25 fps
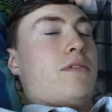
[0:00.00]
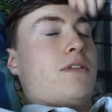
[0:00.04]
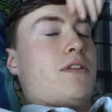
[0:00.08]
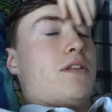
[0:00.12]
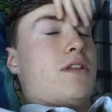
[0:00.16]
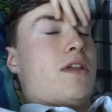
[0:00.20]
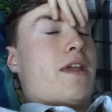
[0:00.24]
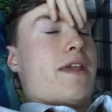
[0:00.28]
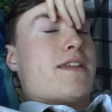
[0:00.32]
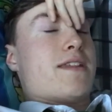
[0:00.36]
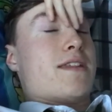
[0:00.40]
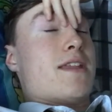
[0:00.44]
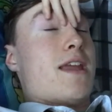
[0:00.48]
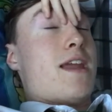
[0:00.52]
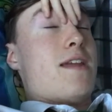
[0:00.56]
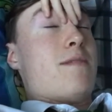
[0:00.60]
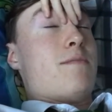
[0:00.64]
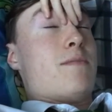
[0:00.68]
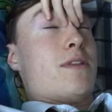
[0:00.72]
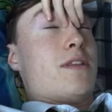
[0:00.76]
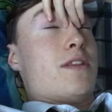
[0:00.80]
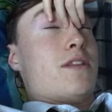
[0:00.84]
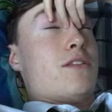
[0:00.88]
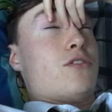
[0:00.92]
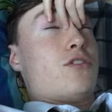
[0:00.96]
His name
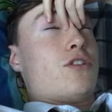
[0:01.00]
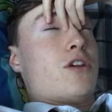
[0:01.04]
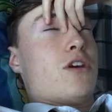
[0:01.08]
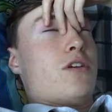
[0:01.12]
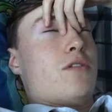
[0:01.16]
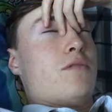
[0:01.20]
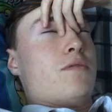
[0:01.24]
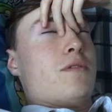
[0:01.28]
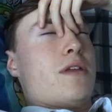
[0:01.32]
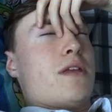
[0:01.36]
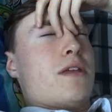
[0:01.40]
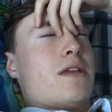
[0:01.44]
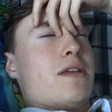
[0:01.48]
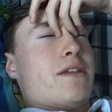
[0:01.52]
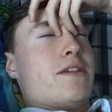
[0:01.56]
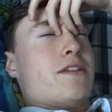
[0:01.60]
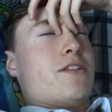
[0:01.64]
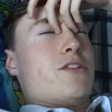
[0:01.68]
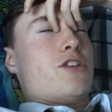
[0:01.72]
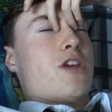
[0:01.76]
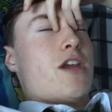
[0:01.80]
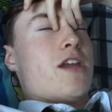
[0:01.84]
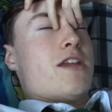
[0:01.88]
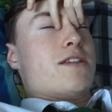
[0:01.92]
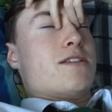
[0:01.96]
in the show is
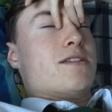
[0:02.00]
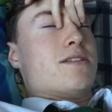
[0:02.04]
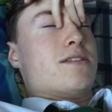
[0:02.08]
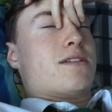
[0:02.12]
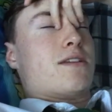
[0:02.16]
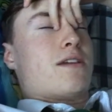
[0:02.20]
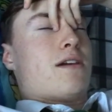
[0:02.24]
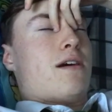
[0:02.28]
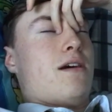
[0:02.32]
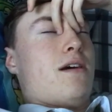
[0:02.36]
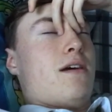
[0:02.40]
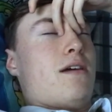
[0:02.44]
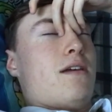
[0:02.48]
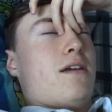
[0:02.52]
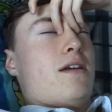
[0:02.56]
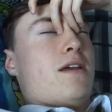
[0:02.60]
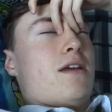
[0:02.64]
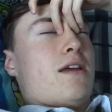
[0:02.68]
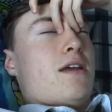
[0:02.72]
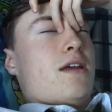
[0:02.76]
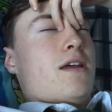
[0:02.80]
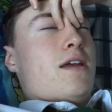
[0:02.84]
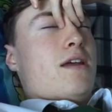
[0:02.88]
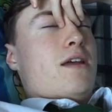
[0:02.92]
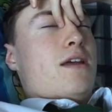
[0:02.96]
Jason Scott.
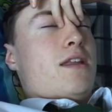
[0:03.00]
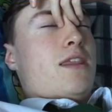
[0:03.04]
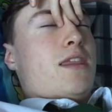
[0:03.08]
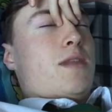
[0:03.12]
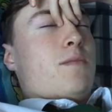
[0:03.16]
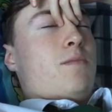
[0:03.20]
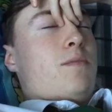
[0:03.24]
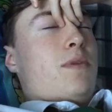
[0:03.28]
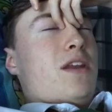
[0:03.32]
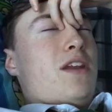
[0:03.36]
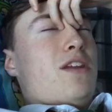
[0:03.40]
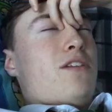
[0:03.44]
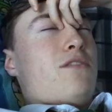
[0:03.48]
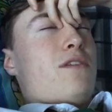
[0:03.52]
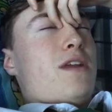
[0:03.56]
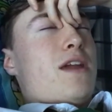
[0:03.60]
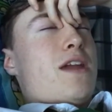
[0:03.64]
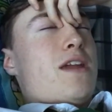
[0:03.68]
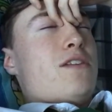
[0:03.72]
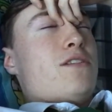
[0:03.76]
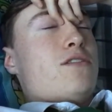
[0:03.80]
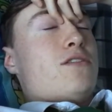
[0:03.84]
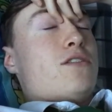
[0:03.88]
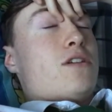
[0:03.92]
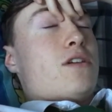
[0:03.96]
The Blue
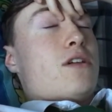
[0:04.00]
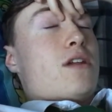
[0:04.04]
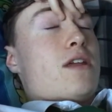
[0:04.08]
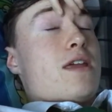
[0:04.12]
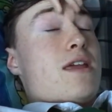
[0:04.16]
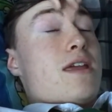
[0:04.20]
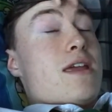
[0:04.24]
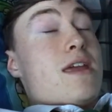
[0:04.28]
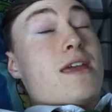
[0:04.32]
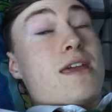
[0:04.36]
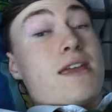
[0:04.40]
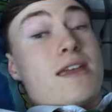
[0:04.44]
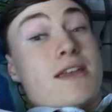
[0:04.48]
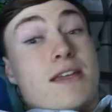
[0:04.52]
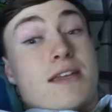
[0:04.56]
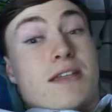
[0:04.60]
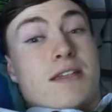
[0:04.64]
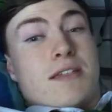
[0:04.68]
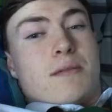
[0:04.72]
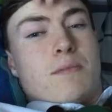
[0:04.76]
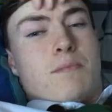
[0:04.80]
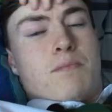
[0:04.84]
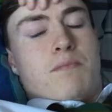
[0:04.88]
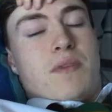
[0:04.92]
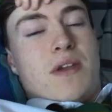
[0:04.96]
Ranger
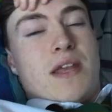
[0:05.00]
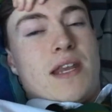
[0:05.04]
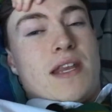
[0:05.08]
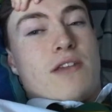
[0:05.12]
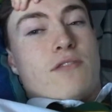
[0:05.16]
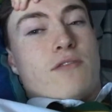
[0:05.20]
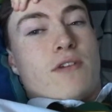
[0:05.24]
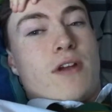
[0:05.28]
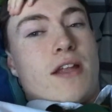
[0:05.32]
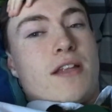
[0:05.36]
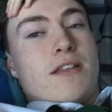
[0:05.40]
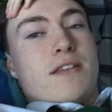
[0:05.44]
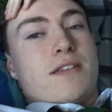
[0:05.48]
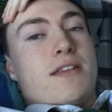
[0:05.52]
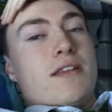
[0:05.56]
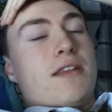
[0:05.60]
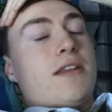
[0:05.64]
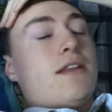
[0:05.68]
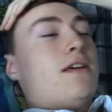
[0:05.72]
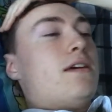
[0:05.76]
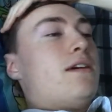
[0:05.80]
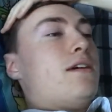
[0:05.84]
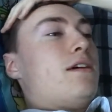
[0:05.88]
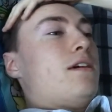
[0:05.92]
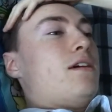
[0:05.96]
is Billy
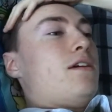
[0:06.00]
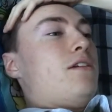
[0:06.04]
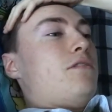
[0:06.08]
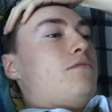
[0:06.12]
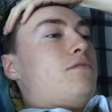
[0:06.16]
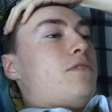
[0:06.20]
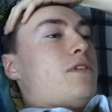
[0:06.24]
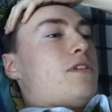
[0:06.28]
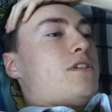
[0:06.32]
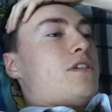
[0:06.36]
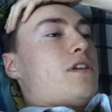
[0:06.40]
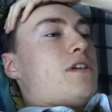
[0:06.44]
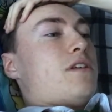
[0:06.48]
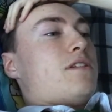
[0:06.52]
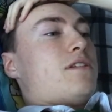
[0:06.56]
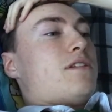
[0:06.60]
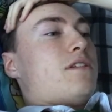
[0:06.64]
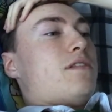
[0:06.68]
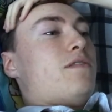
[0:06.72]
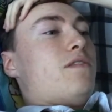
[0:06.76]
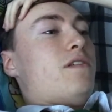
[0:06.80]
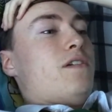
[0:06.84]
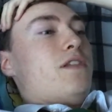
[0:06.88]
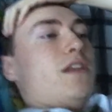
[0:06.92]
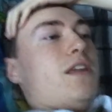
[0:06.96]
Cranston, which is,
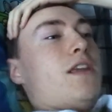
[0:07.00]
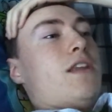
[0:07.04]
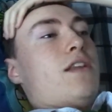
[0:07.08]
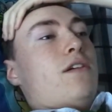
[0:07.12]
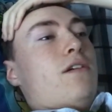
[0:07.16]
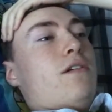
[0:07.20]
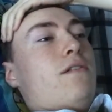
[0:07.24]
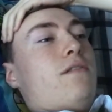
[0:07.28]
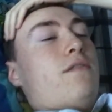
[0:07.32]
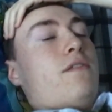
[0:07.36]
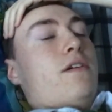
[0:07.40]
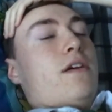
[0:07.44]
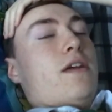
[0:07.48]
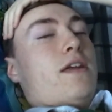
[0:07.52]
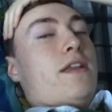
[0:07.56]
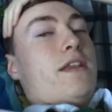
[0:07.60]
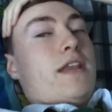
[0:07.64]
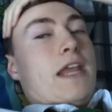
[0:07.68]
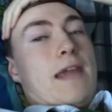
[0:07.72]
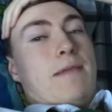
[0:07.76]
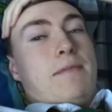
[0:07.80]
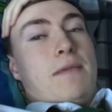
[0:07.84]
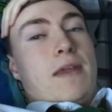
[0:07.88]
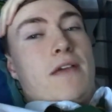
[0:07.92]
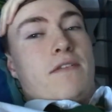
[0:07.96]
funny enough,
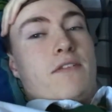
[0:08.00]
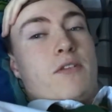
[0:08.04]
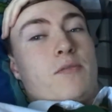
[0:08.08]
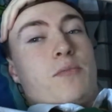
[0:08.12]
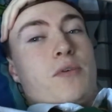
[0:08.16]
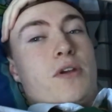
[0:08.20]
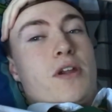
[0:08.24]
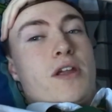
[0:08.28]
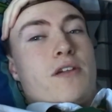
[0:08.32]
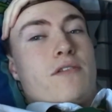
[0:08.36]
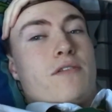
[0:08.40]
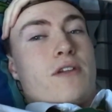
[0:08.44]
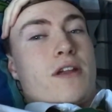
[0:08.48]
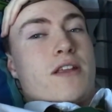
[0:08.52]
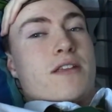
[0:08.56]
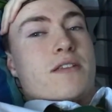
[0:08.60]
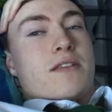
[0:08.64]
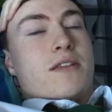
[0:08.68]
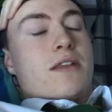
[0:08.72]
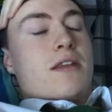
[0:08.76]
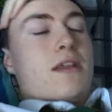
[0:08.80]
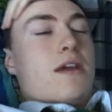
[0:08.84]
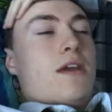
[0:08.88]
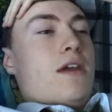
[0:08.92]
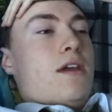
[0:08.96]
named after Bryan
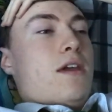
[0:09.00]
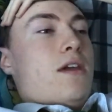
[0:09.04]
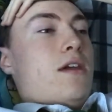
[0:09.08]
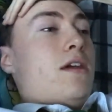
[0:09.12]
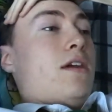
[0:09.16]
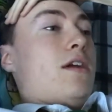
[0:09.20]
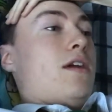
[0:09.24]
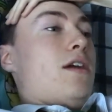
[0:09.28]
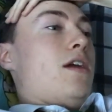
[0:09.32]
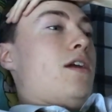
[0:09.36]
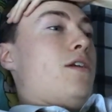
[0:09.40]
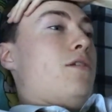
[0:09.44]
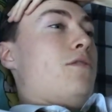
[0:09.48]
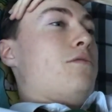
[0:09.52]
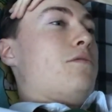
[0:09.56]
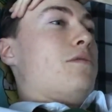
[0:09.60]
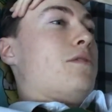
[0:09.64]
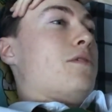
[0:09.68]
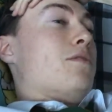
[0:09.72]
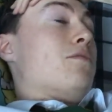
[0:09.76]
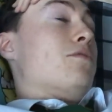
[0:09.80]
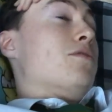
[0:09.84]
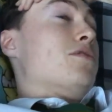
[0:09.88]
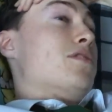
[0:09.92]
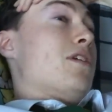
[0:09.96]
Cranston, who
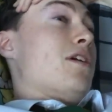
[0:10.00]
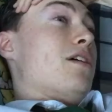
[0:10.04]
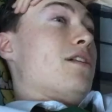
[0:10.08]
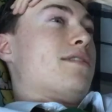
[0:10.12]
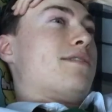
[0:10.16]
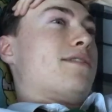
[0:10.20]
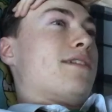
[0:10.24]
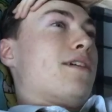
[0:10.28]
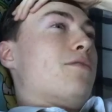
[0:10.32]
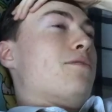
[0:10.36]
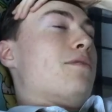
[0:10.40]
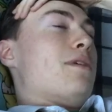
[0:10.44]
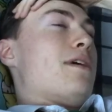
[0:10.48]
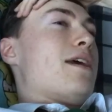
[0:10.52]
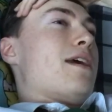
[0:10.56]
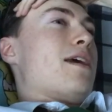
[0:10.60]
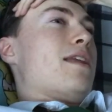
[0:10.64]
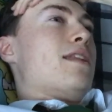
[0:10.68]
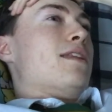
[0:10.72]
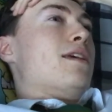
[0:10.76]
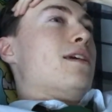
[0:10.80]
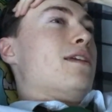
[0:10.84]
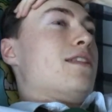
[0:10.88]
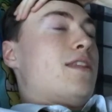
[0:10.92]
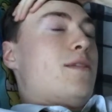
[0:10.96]
was also
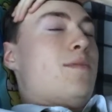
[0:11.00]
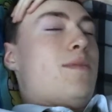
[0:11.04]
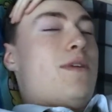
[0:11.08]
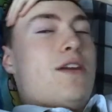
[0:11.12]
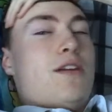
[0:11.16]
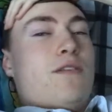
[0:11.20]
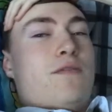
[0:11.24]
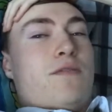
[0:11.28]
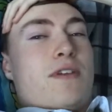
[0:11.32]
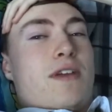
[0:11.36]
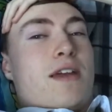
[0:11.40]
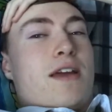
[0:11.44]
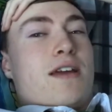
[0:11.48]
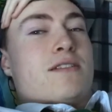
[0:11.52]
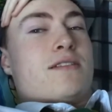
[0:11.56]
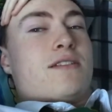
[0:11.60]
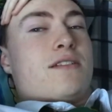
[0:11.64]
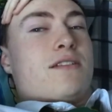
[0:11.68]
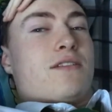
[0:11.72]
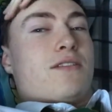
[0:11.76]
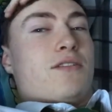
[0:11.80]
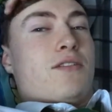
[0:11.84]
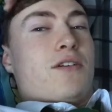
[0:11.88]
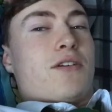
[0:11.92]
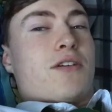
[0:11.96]
in the movie as
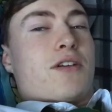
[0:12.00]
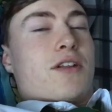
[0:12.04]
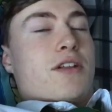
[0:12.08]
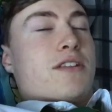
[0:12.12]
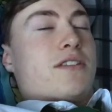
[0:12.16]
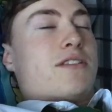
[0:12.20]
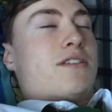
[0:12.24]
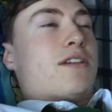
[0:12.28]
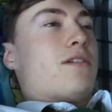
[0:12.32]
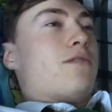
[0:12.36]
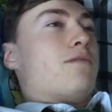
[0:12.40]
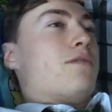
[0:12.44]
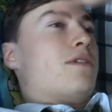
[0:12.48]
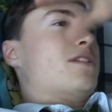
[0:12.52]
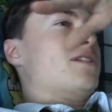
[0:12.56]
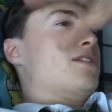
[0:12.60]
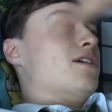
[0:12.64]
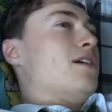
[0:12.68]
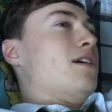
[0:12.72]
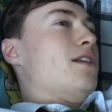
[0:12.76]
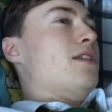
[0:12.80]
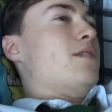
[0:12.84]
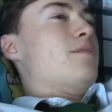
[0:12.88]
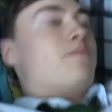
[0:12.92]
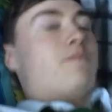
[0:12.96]
Zordon. So it's
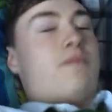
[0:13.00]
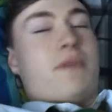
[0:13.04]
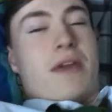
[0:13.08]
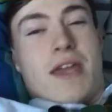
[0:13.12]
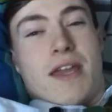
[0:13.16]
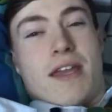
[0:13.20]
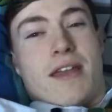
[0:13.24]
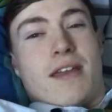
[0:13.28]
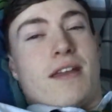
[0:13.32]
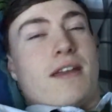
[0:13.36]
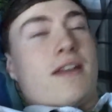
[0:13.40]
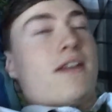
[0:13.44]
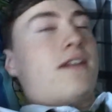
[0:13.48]
all a big...